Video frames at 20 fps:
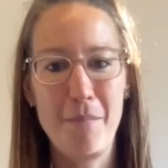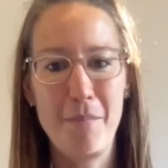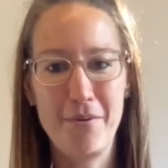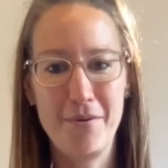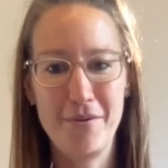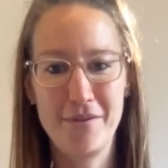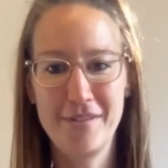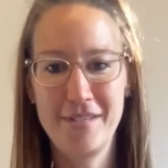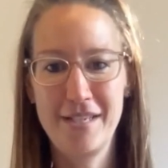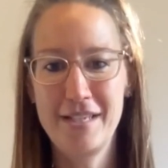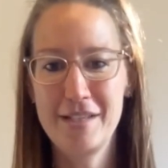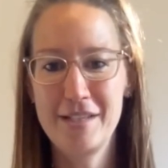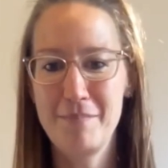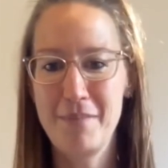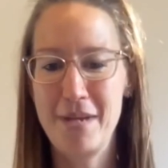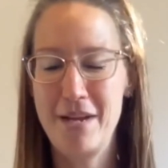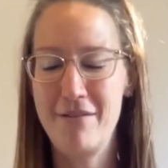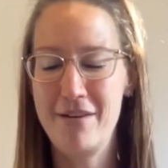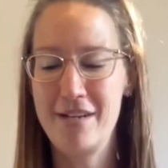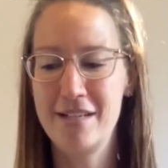my personal
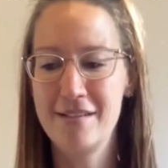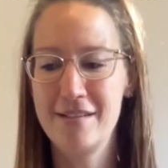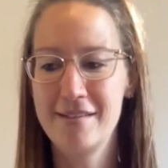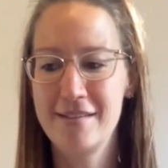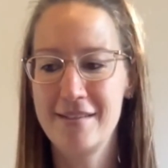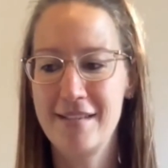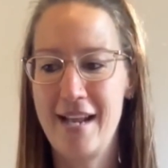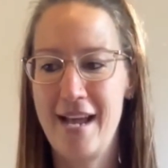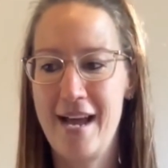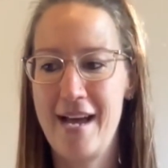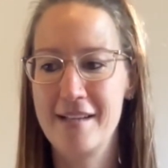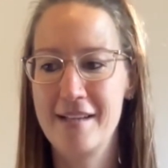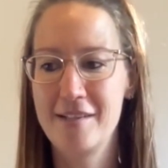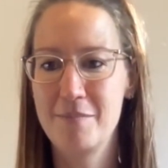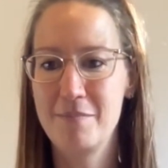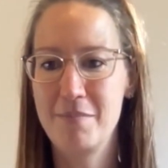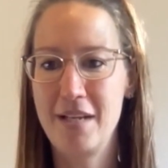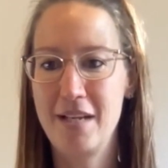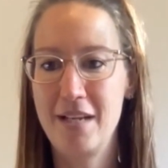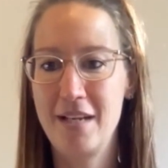experience, it has
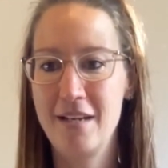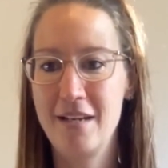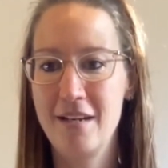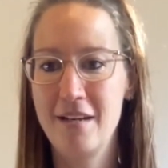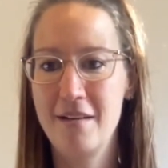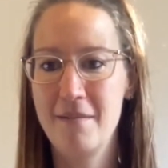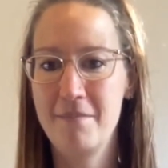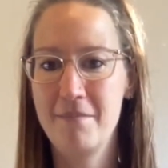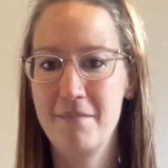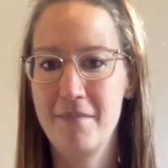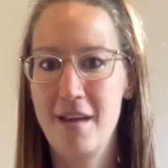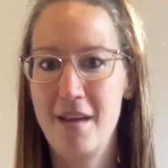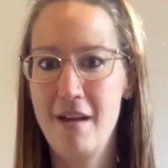been